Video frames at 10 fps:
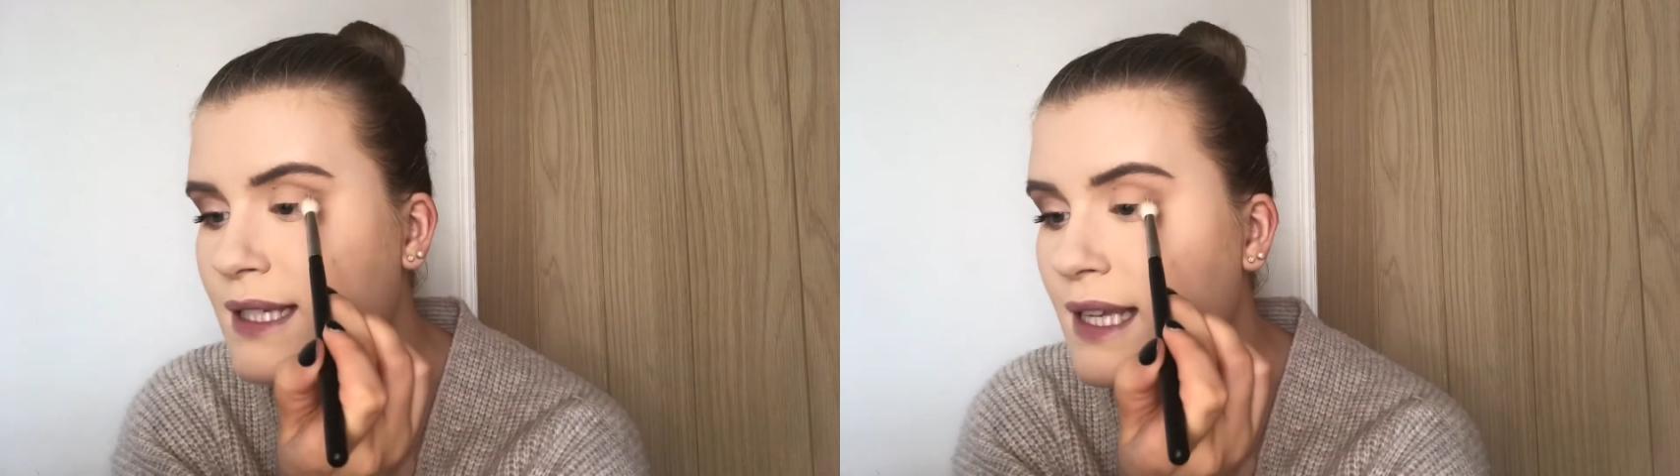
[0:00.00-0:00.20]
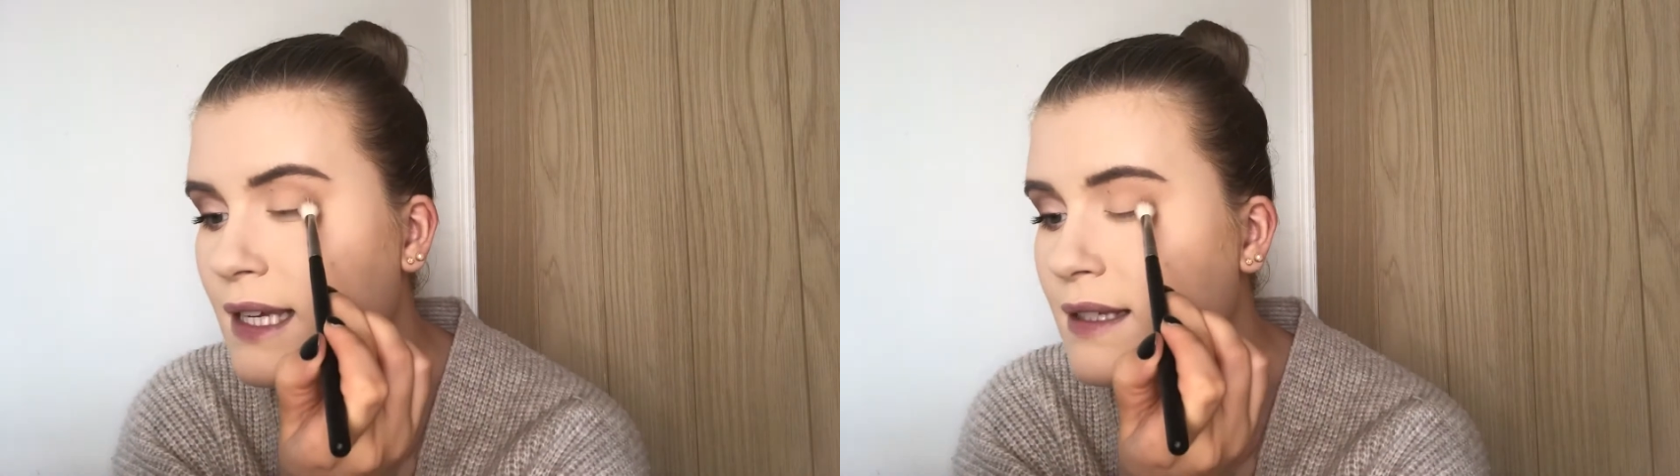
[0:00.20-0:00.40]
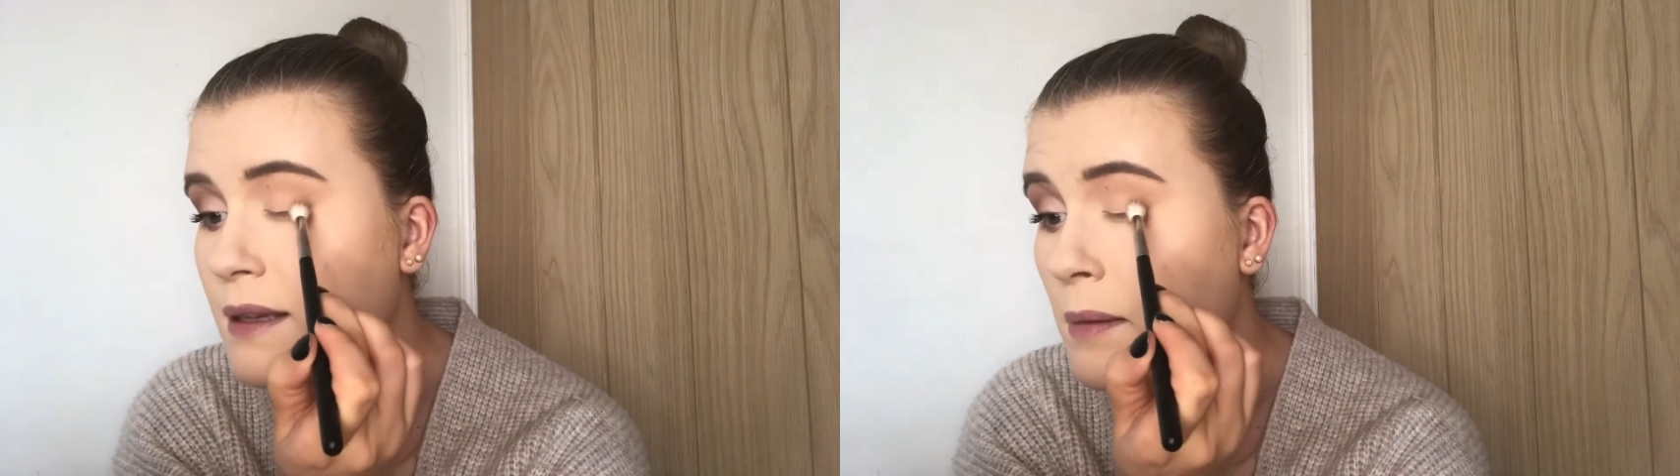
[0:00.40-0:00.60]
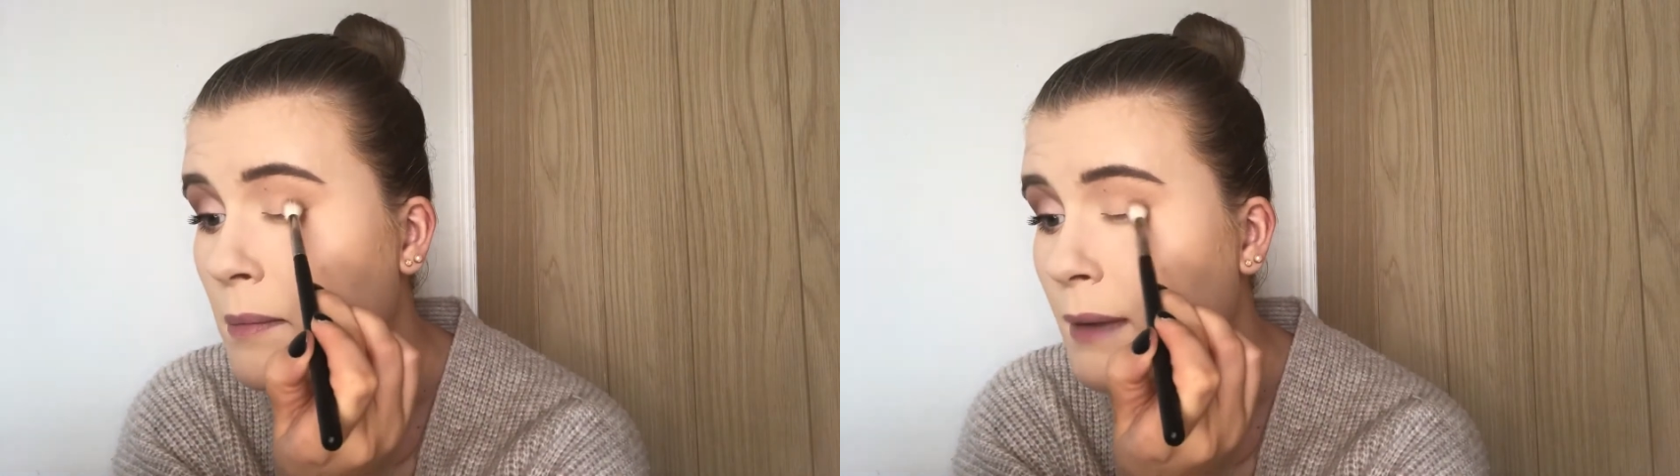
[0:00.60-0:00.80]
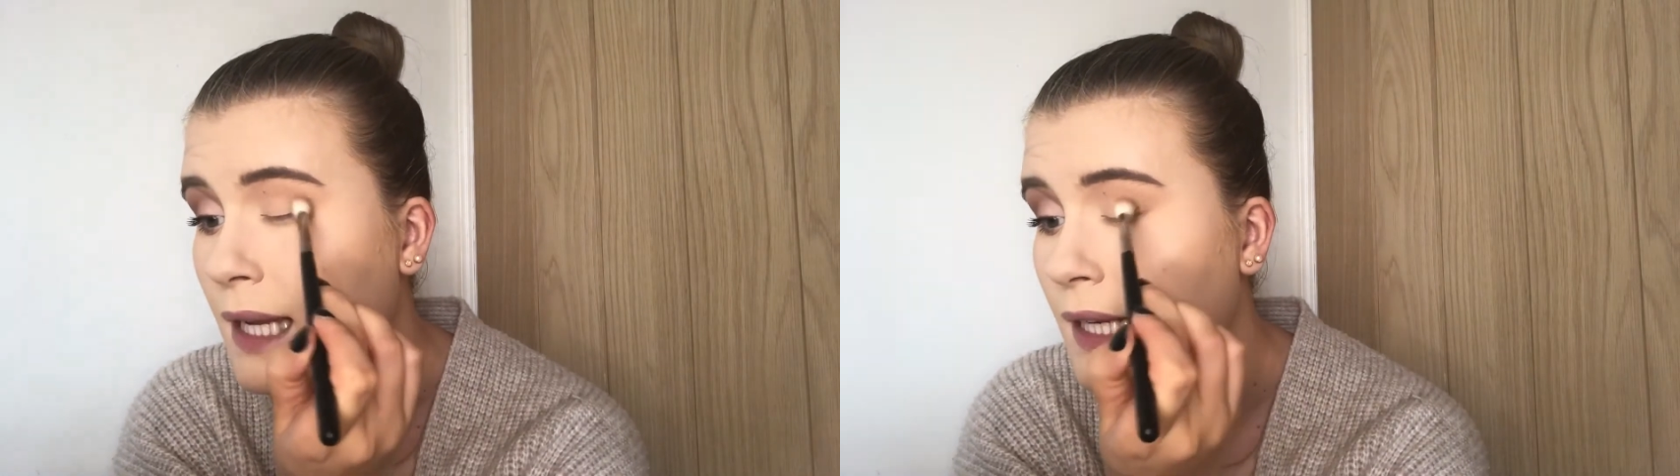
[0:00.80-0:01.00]
this
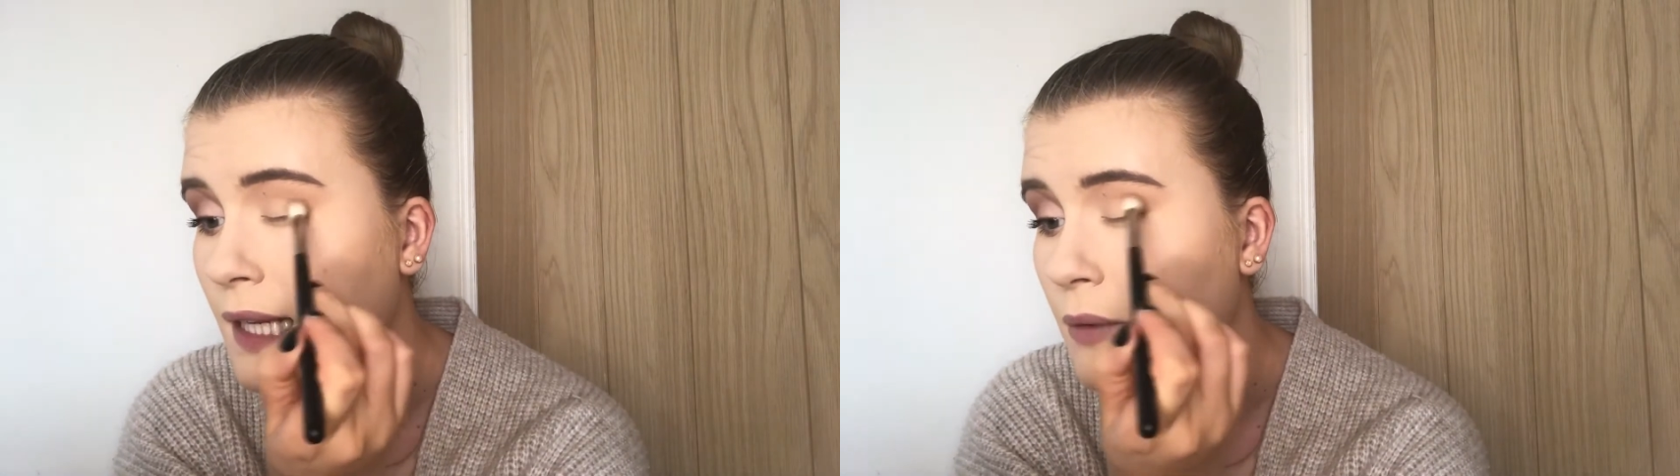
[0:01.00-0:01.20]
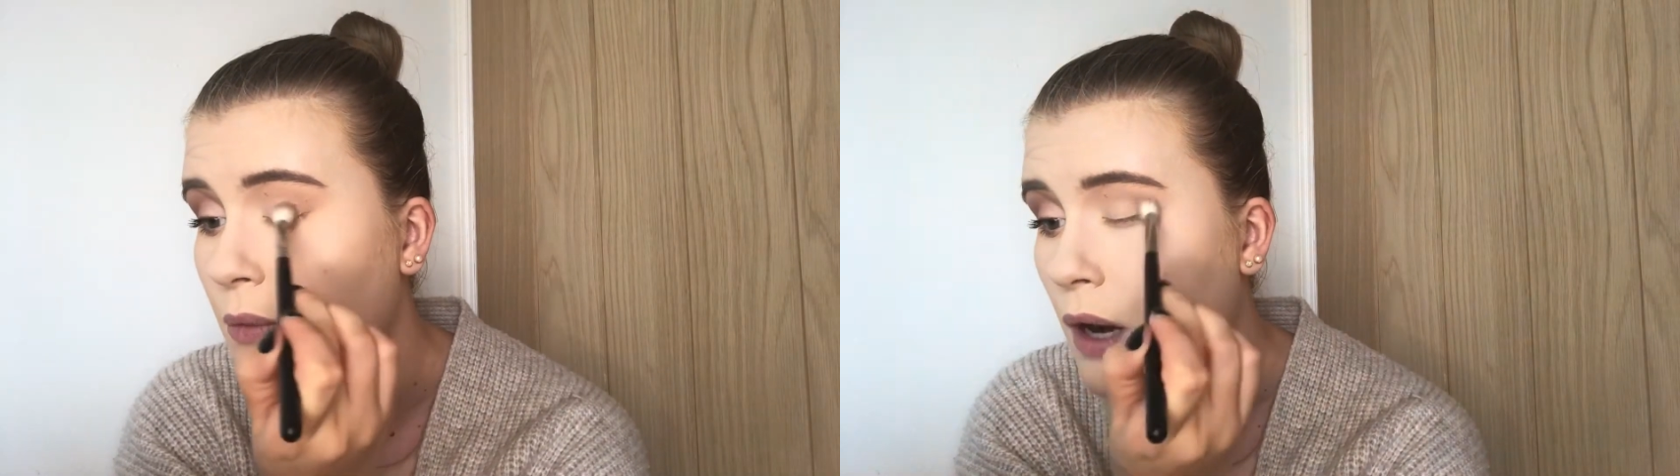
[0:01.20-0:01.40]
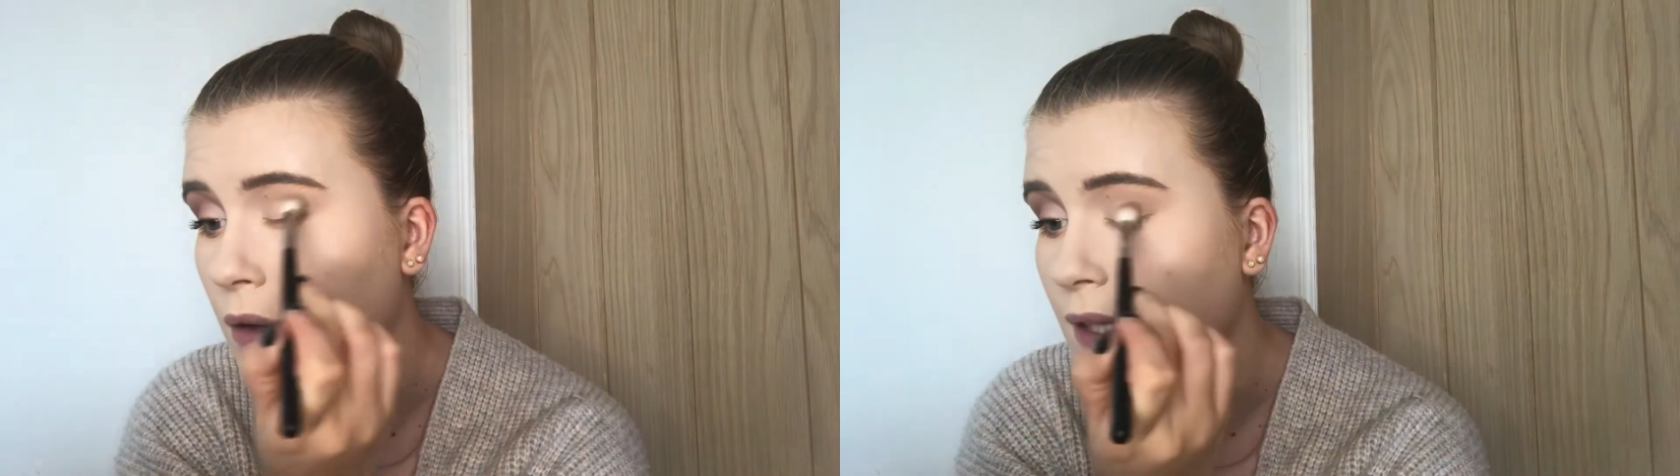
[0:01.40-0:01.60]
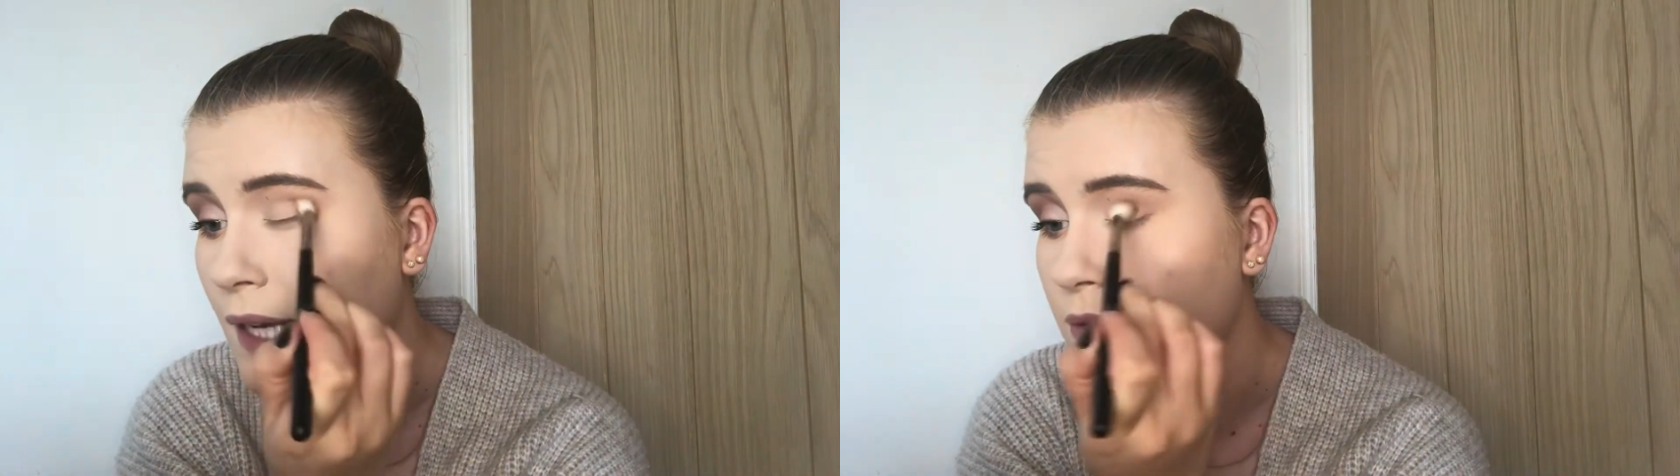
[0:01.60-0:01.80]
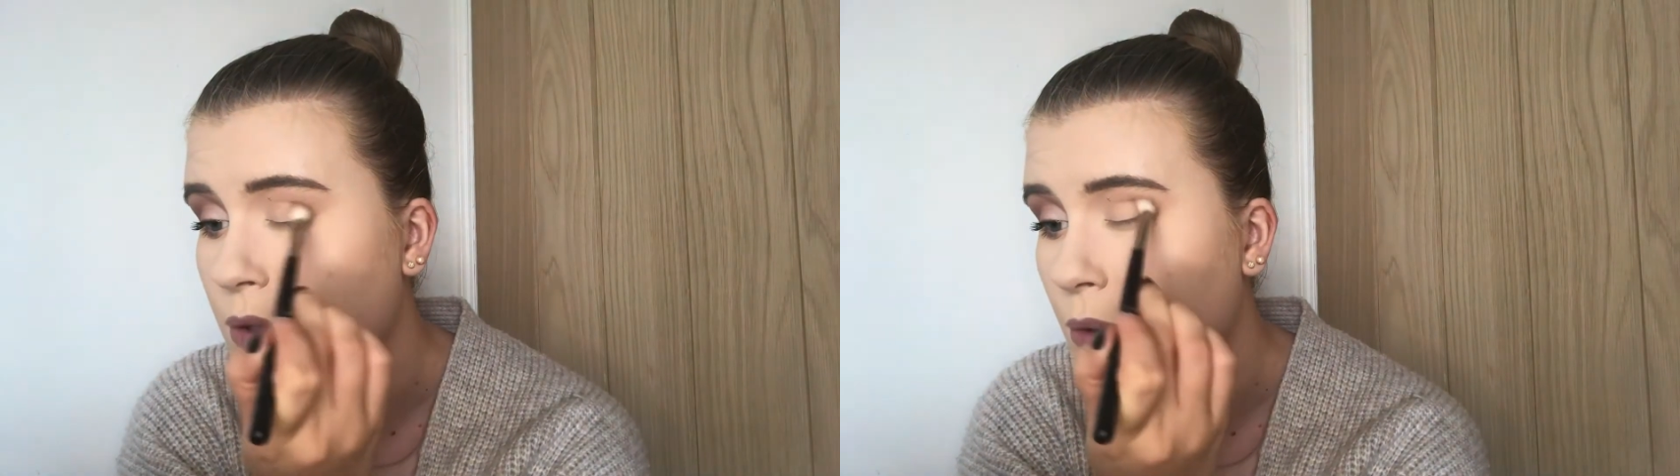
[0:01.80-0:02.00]
mainly right on the
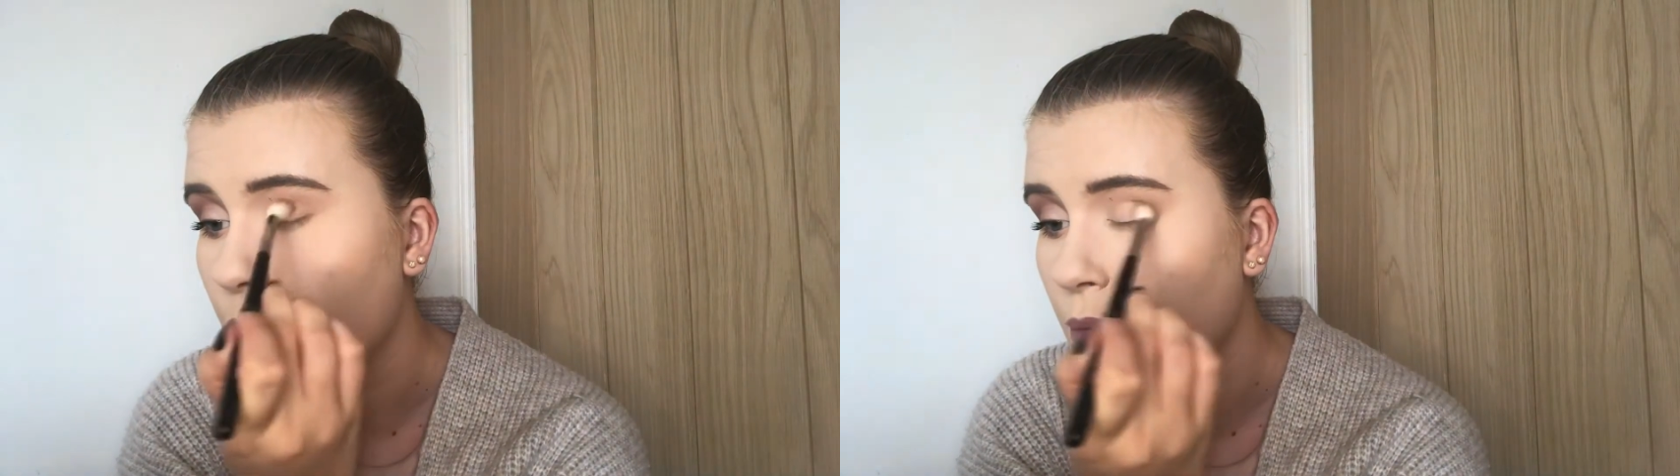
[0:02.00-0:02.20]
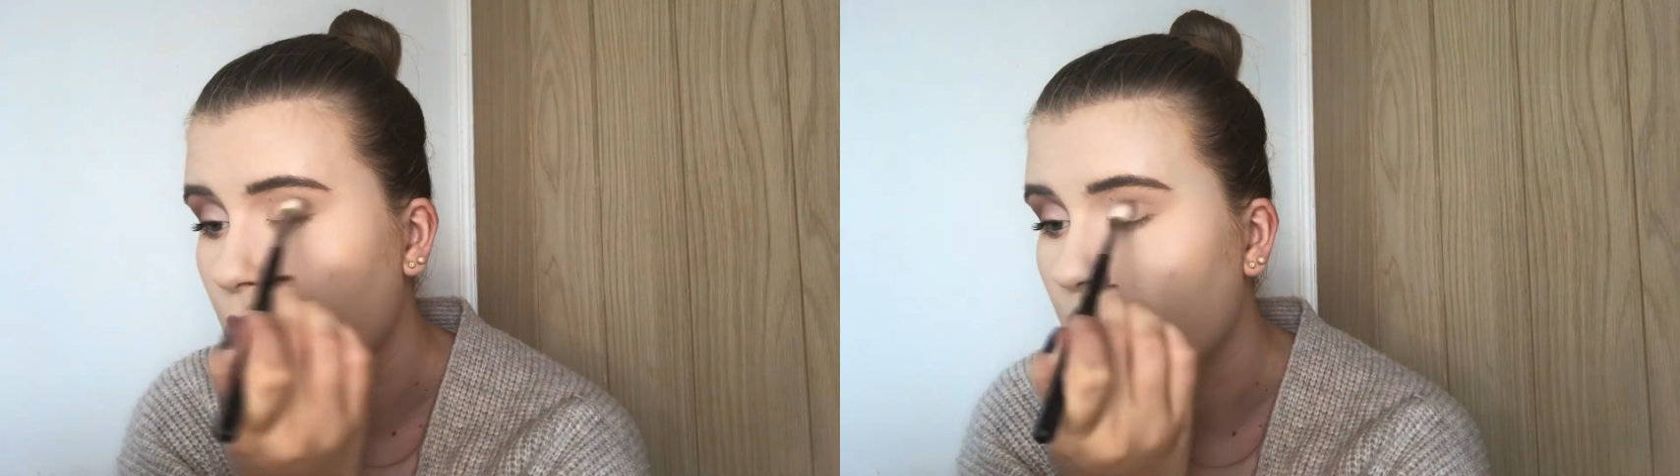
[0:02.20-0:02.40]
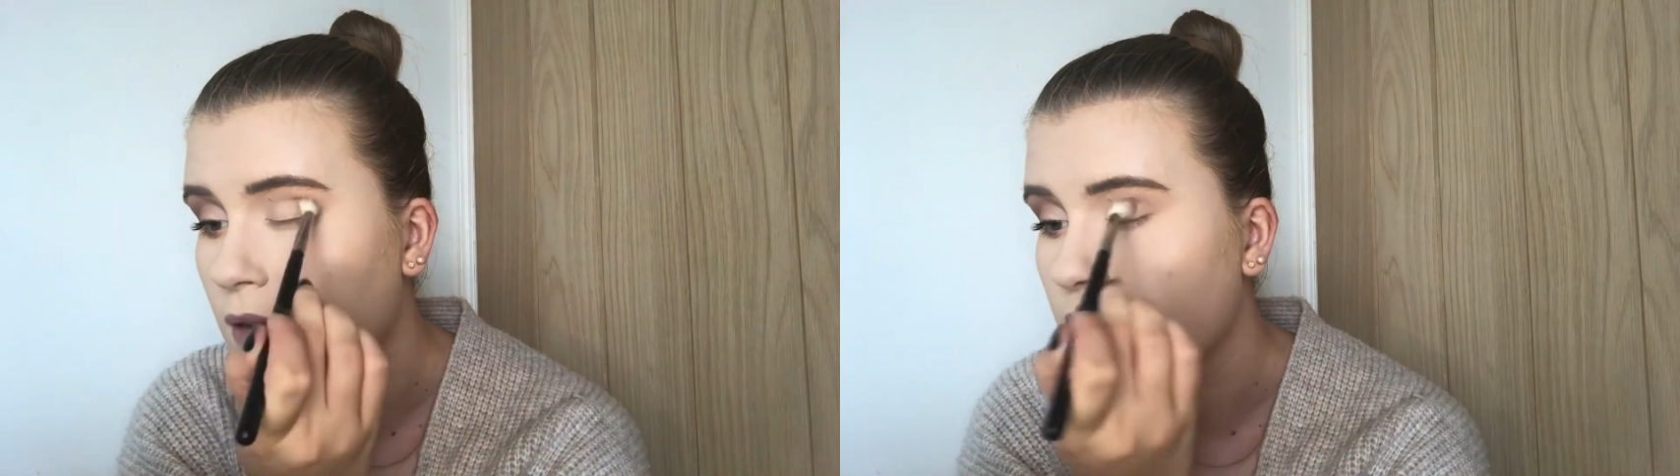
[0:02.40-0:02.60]
outer corner